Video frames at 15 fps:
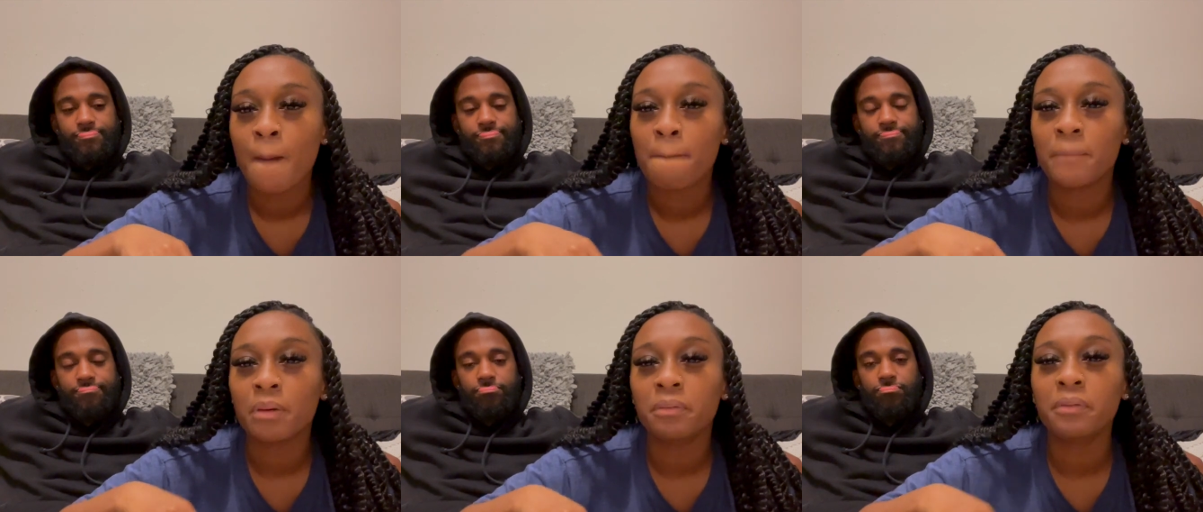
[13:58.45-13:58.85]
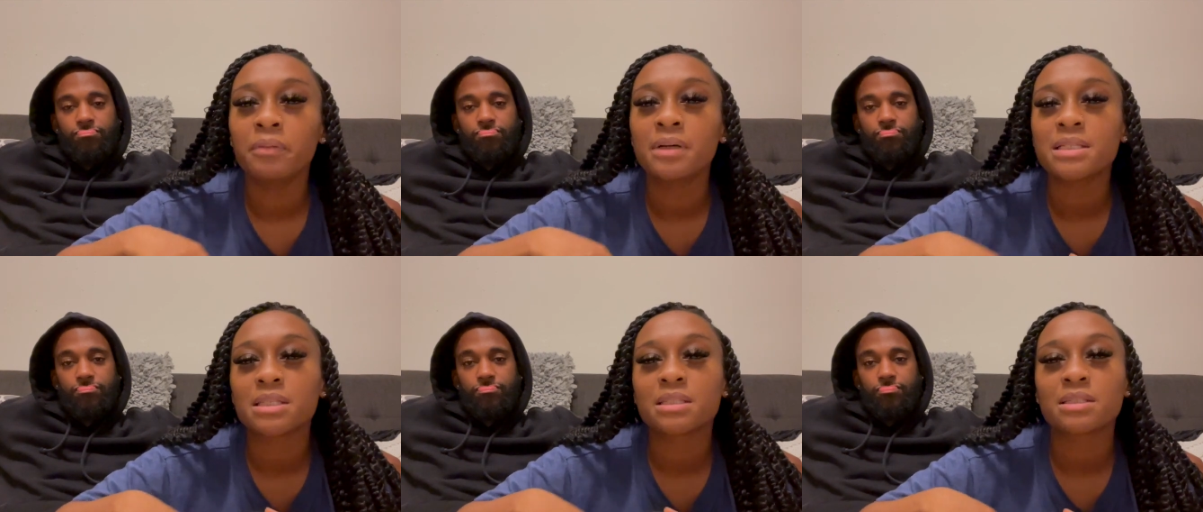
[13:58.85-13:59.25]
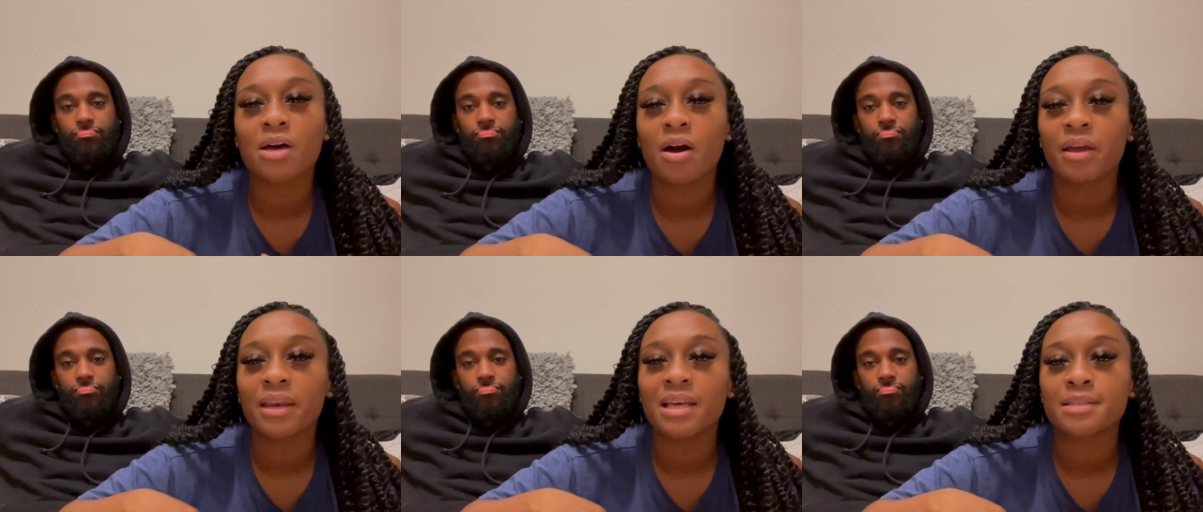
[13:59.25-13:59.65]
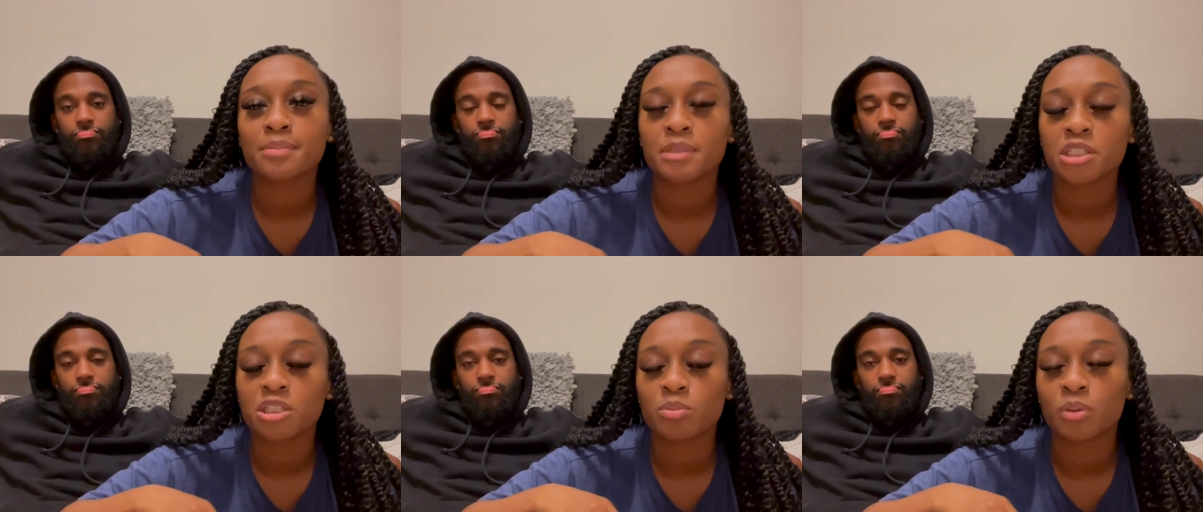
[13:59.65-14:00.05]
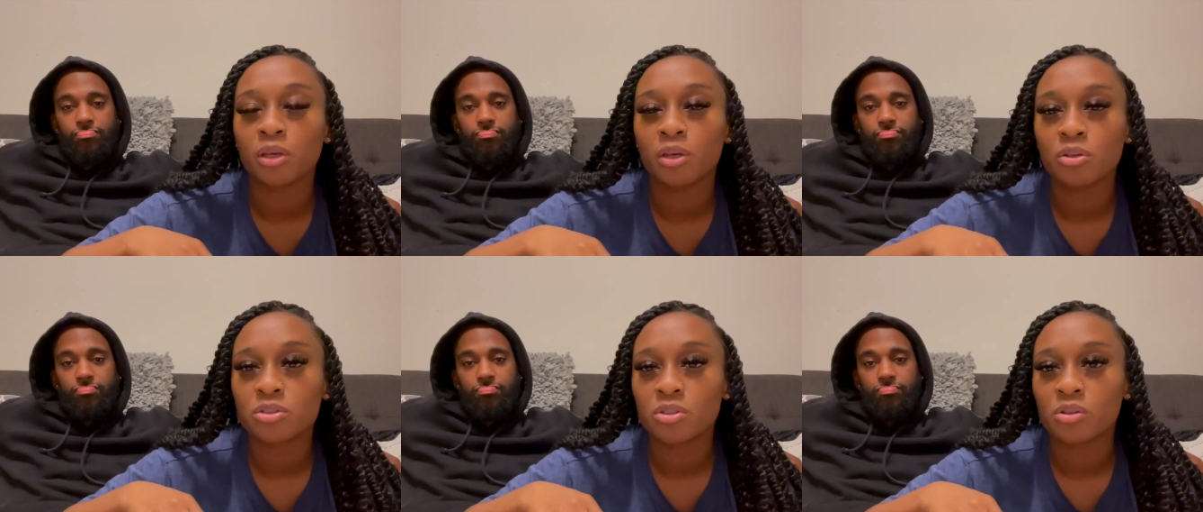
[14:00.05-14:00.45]
Speaker 1: But we wasn't talking as much as we
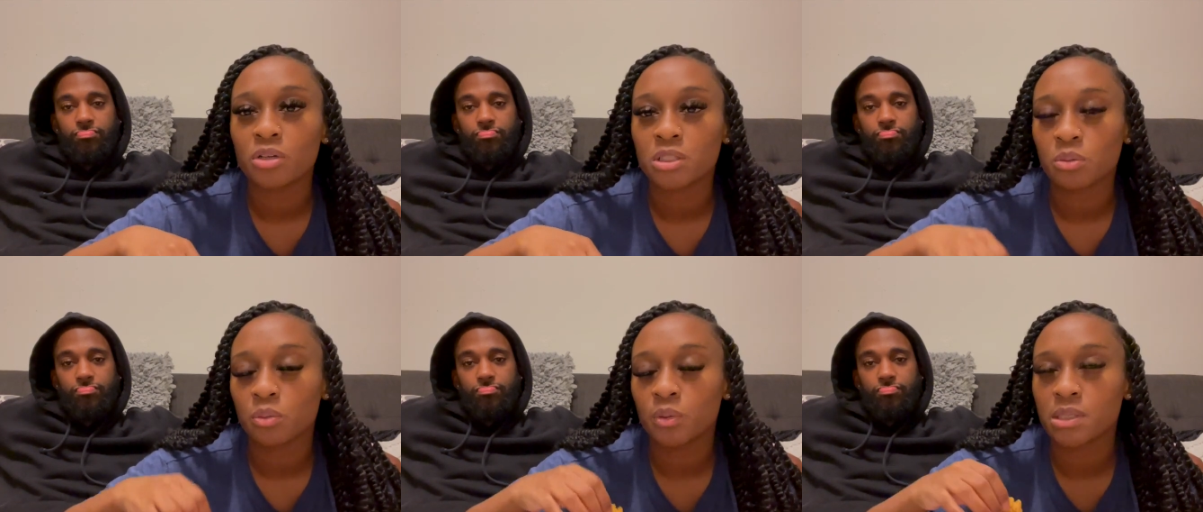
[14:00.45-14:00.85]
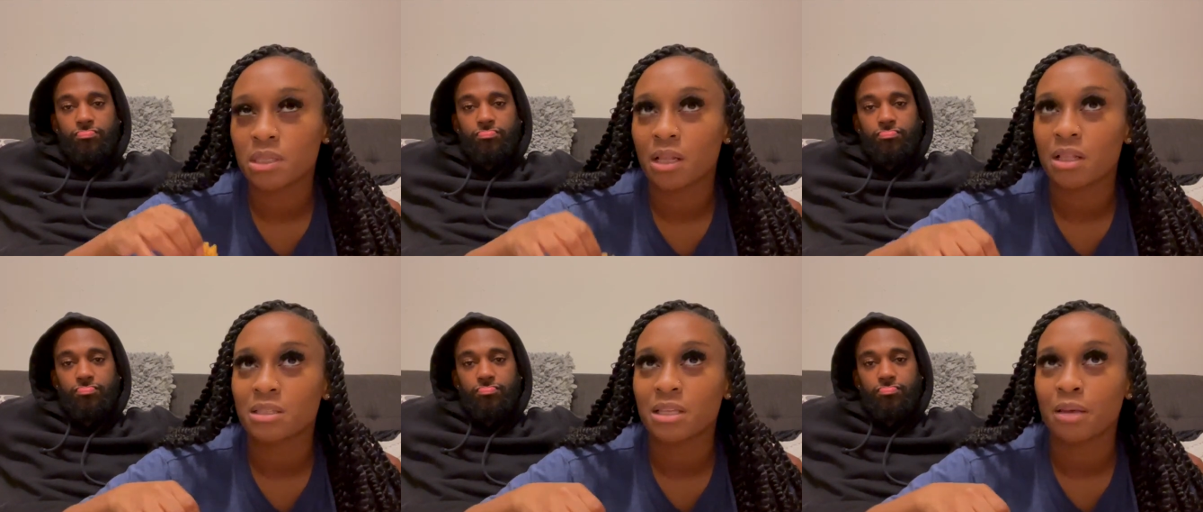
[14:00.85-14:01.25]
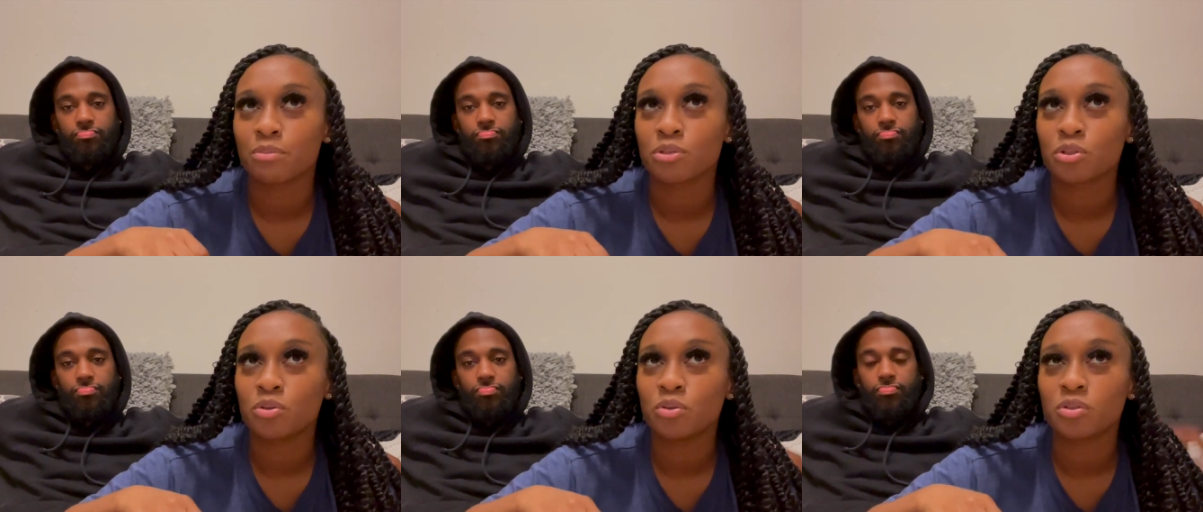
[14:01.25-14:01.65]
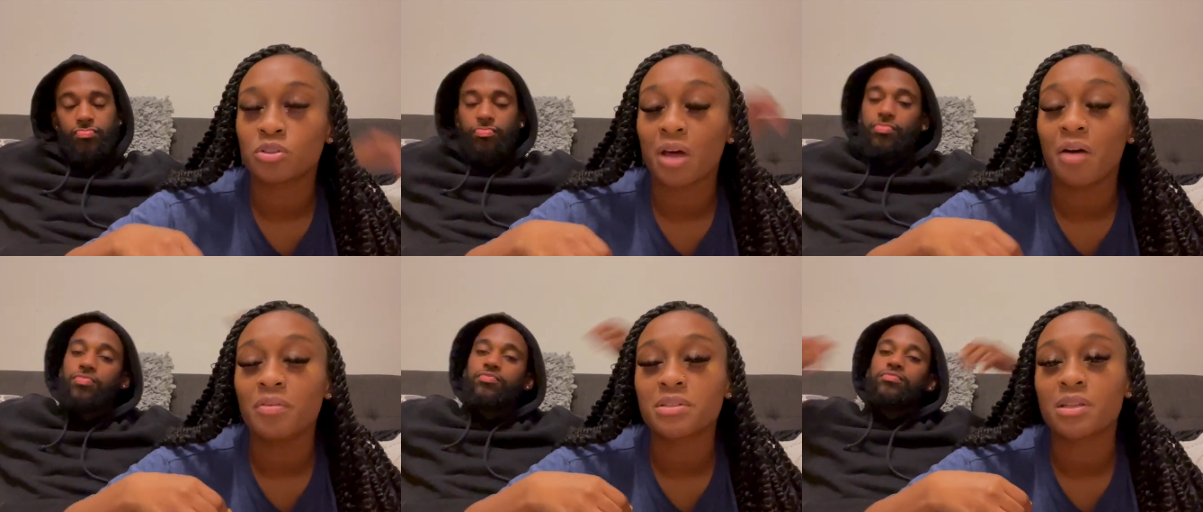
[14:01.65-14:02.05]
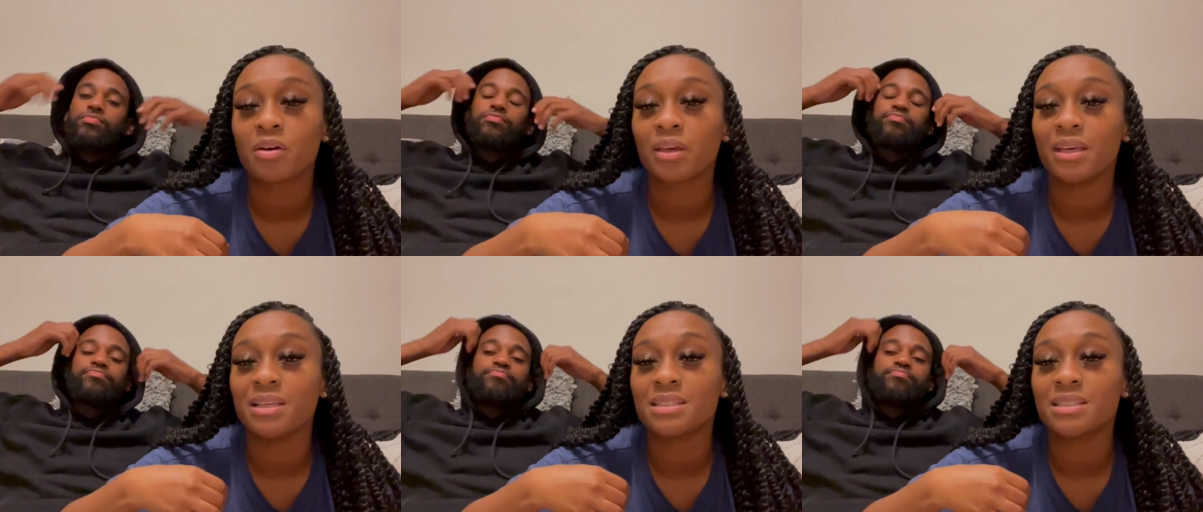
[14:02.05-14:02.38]
used to because we wasn't at the same school. So I was key